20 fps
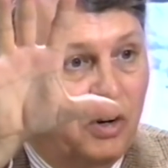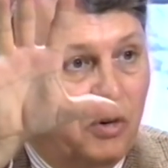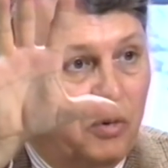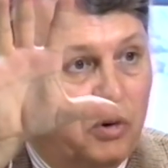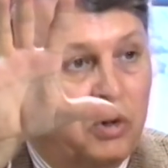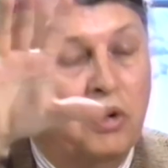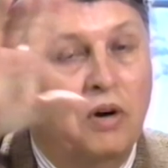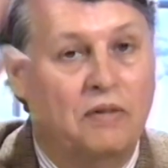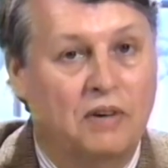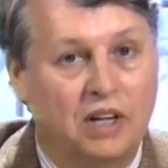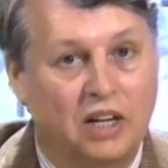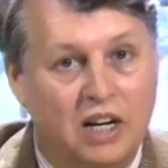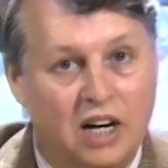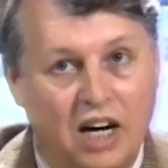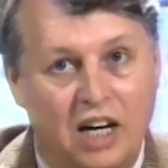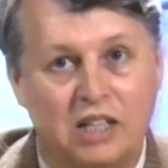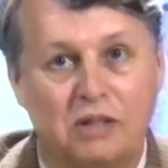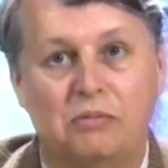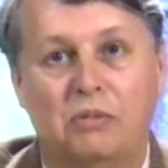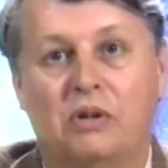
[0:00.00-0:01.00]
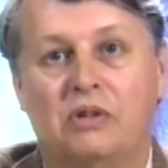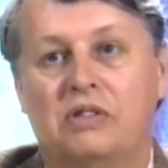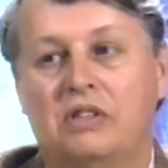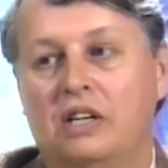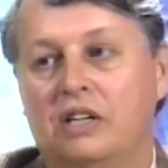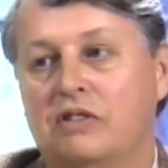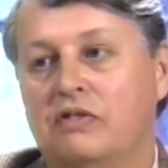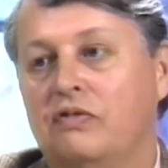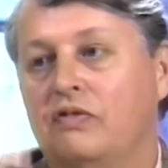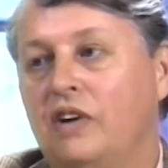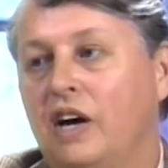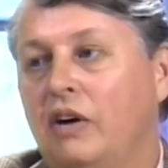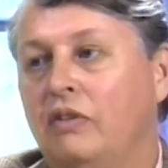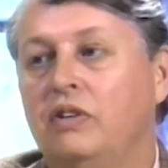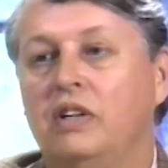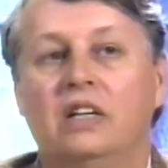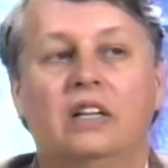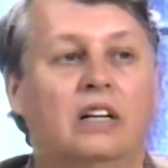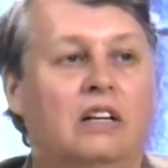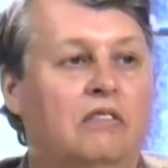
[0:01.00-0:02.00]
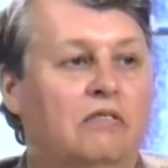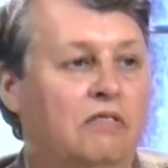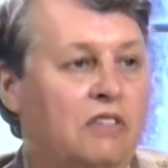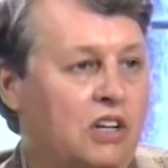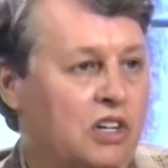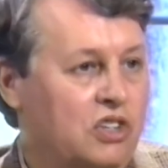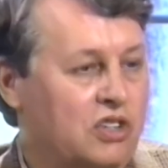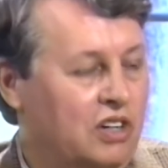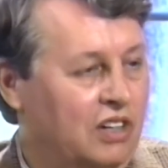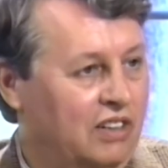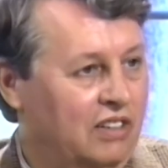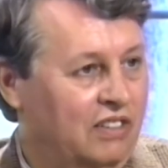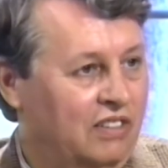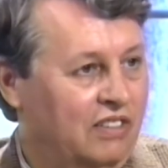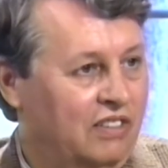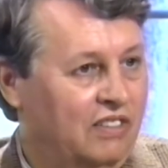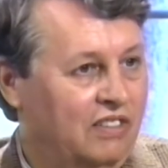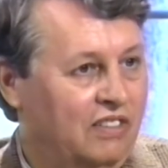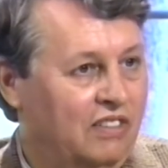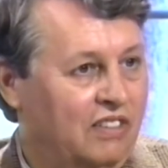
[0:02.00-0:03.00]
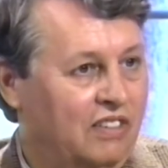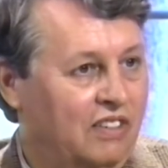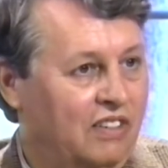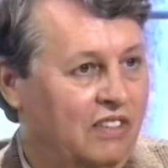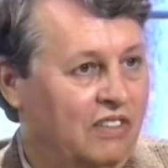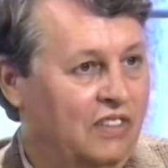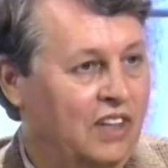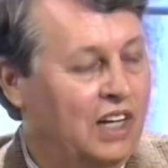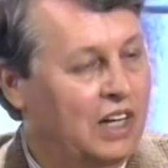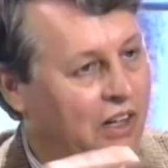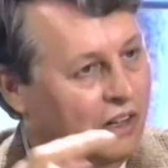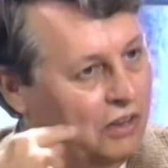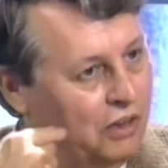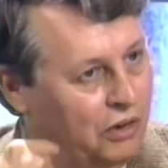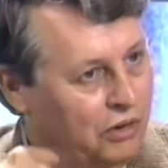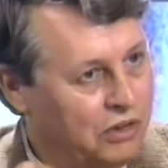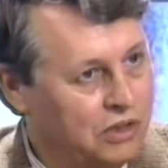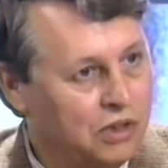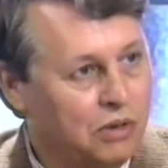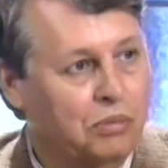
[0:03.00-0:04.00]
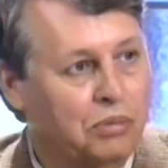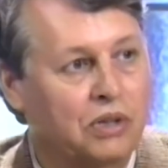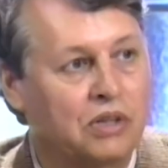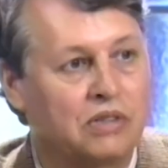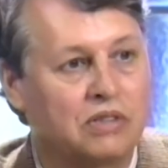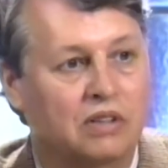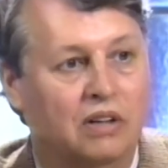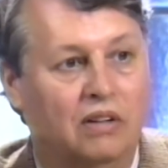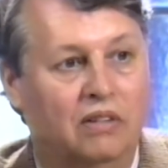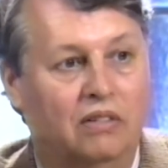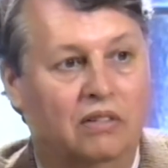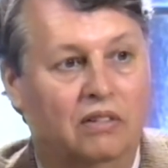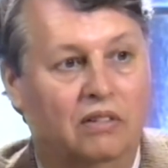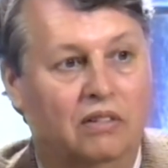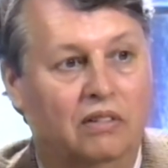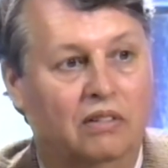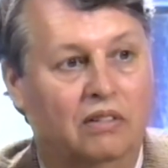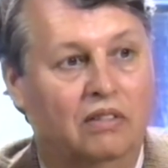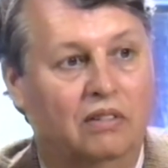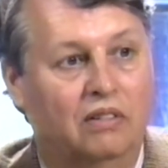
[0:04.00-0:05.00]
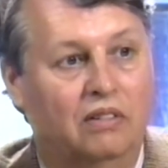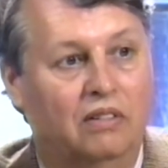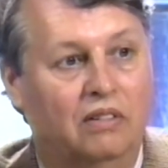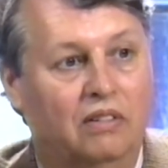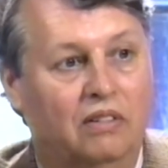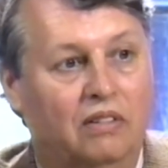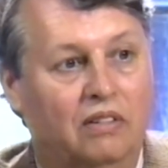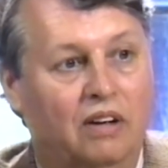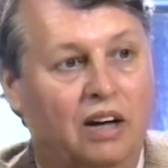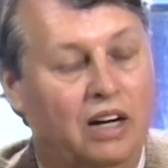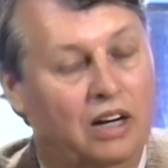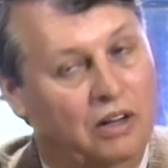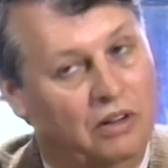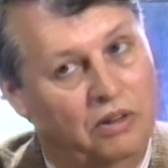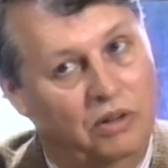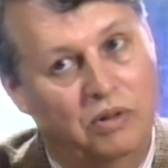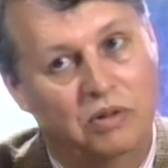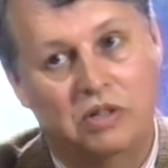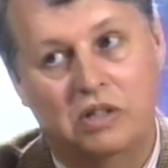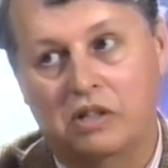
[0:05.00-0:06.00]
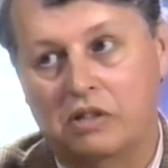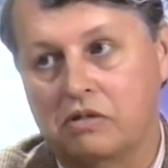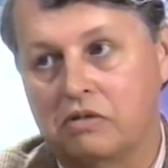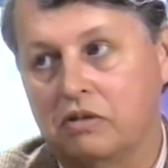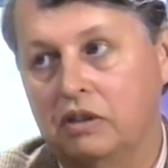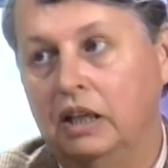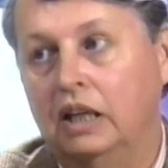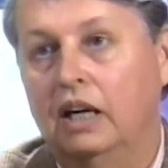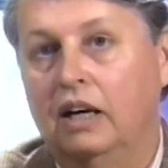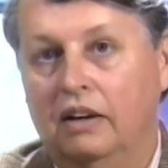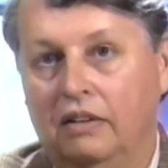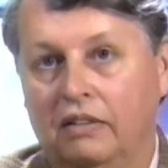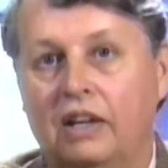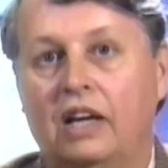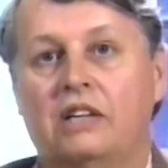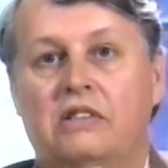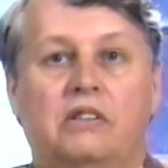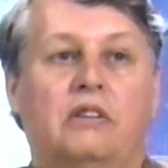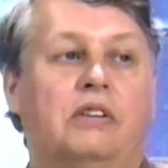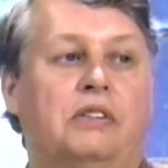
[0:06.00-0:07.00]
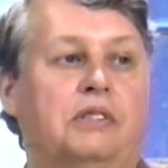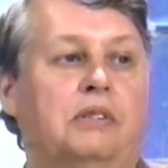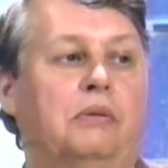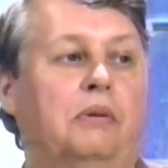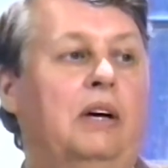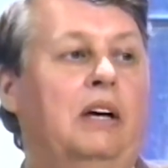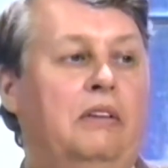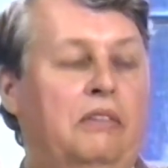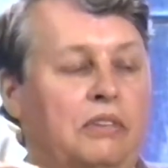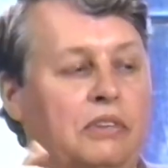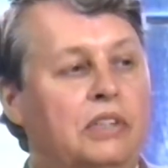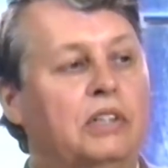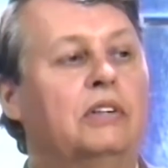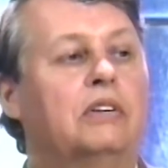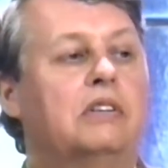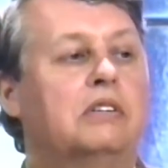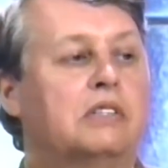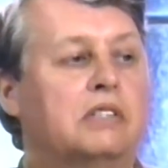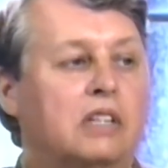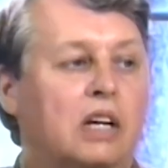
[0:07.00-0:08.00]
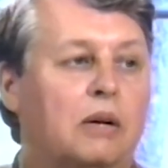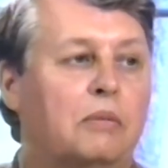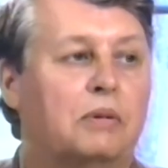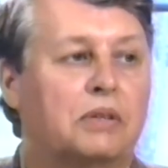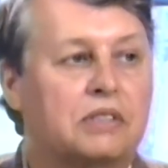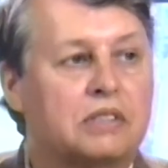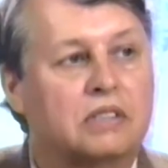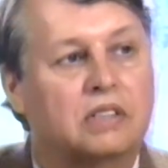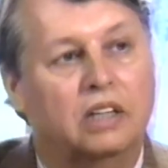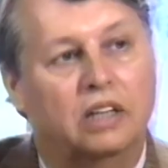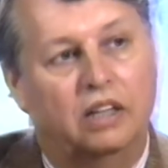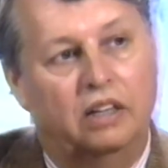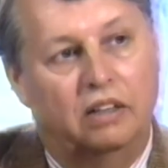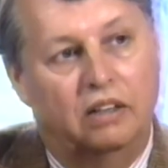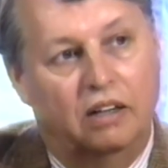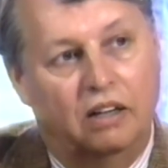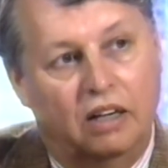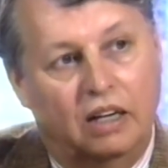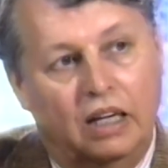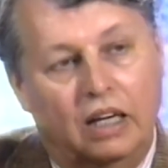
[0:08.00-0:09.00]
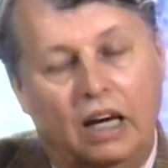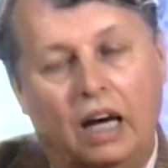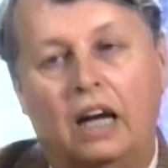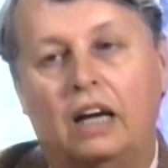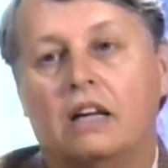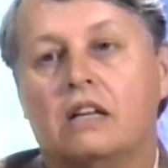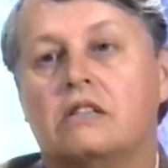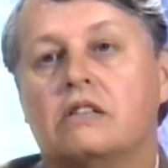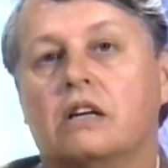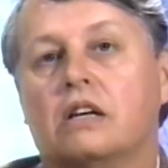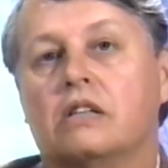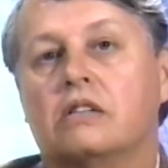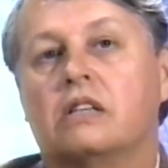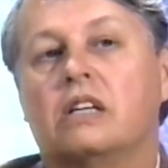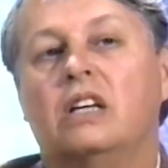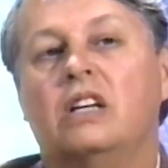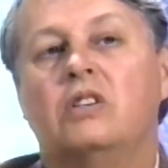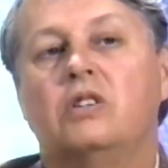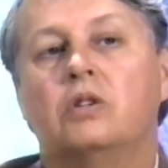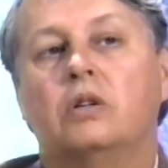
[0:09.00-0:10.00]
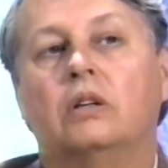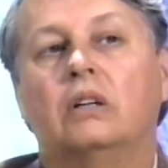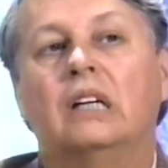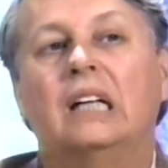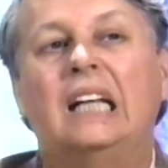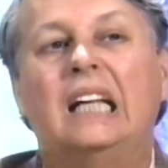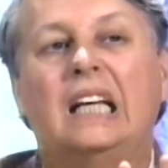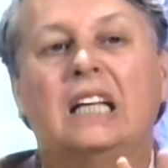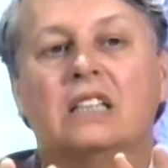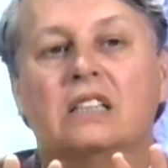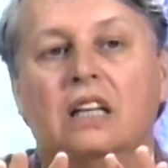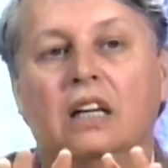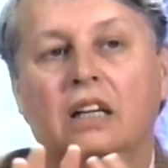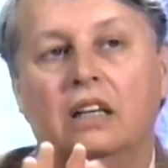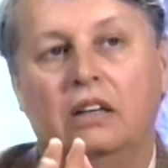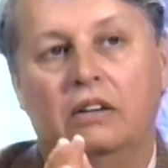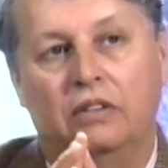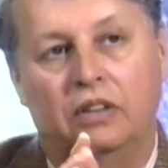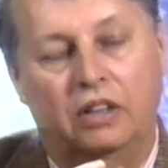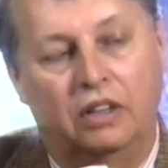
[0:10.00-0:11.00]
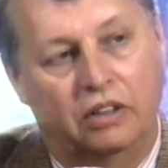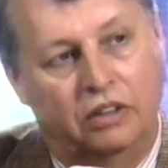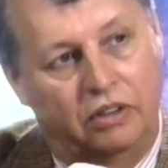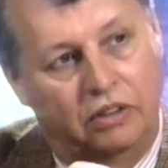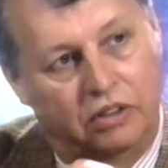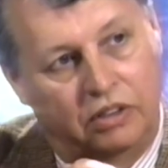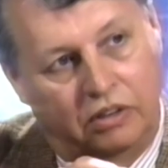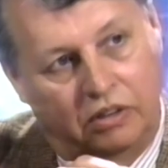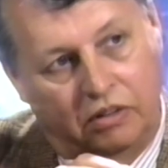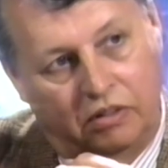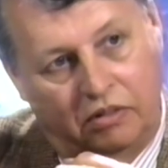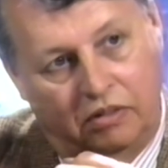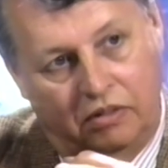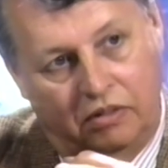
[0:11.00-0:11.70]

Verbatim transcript: when you have a cosmos that's founded on vision, that includes the person and includes history, that's also a third stable state and is as eternal as any of the other two.